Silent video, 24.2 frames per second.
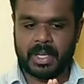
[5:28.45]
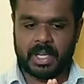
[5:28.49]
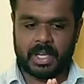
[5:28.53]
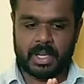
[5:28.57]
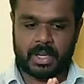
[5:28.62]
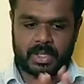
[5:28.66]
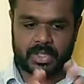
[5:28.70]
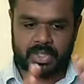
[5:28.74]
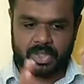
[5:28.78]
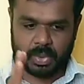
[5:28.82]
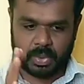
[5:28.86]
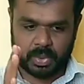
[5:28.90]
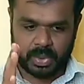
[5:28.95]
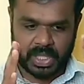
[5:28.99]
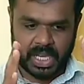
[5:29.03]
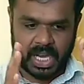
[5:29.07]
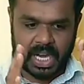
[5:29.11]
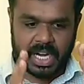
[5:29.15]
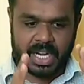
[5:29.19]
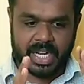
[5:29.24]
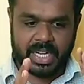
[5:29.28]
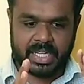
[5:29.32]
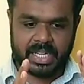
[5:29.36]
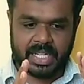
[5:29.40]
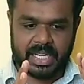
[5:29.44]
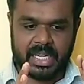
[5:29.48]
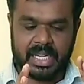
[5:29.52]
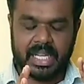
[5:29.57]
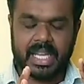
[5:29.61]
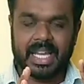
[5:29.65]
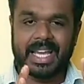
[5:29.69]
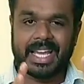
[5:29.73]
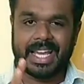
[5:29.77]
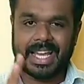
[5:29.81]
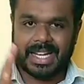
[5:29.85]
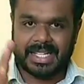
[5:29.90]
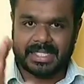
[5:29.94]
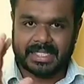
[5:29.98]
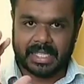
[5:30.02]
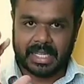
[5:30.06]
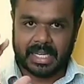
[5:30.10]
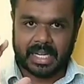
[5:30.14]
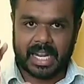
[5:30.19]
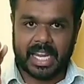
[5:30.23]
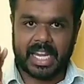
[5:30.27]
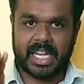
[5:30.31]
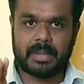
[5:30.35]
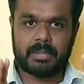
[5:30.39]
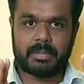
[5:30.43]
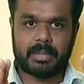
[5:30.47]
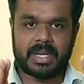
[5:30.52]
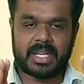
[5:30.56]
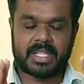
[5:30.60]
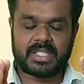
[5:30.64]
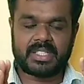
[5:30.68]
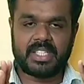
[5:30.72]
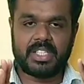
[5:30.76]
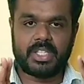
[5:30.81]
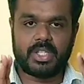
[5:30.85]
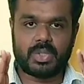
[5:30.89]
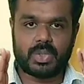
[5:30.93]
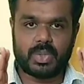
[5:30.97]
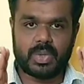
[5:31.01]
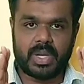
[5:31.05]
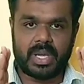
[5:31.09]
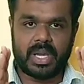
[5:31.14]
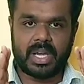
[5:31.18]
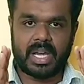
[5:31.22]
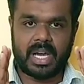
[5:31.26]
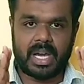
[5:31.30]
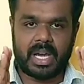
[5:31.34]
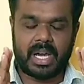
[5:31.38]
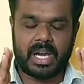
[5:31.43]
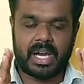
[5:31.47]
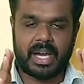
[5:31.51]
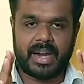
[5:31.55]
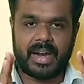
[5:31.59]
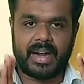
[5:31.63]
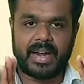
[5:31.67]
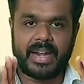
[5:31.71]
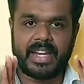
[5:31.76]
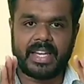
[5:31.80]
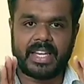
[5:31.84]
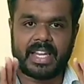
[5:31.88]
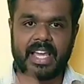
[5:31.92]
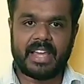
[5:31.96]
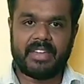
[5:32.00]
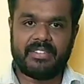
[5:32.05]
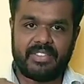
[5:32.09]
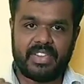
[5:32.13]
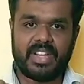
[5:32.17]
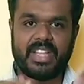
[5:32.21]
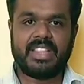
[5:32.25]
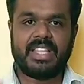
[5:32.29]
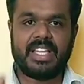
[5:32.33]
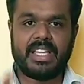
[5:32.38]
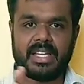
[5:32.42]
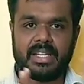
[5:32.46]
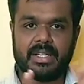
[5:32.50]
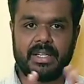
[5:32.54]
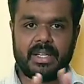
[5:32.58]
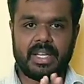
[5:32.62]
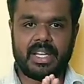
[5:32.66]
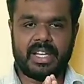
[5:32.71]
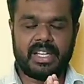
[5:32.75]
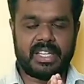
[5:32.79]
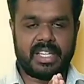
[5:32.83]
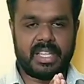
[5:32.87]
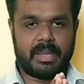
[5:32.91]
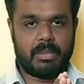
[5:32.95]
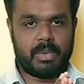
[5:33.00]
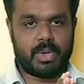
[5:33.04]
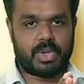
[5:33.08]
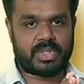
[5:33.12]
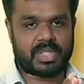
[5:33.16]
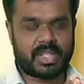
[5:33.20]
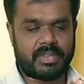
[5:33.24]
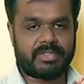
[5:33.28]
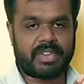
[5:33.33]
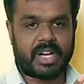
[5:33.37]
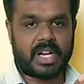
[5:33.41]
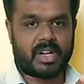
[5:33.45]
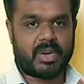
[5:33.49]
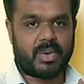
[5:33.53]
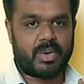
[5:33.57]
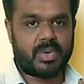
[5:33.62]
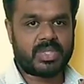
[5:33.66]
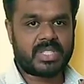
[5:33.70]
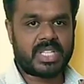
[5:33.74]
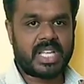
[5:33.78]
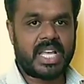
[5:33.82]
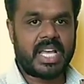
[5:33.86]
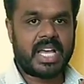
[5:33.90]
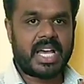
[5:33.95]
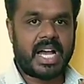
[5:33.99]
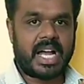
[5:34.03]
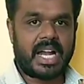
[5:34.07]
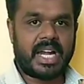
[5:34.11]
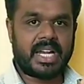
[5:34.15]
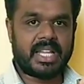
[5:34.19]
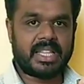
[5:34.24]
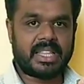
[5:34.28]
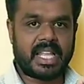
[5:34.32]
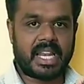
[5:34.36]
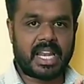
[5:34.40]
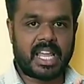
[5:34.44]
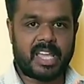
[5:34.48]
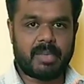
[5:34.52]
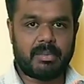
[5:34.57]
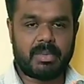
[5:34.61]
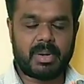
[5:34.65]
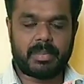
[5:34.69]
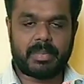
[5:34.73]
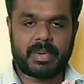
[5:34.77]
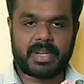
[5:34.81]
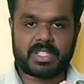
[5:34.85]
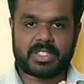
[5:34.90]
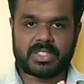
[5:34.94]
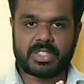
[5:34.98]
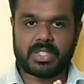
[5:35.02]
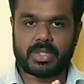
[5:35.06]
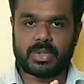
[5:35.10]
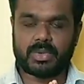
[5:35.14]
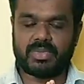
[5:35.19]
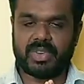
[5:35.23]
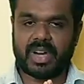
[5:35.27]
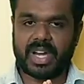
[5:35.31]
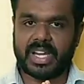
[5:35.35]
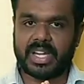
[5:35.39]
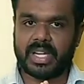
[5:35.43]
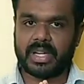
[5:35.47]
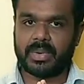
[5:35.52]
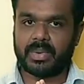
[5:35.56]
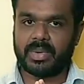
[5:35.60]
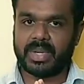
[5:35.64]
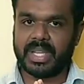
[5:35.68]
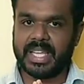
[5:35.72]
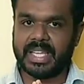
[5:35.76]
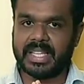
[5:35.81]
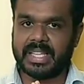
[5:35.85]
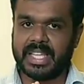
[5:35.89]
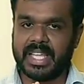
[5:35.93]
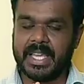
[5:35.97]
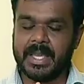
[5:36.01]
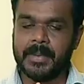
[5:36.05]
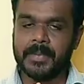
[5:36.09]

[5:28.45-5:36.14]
So the auditor has a right person to audit everything in the books of accounts, and the liable person to find out in the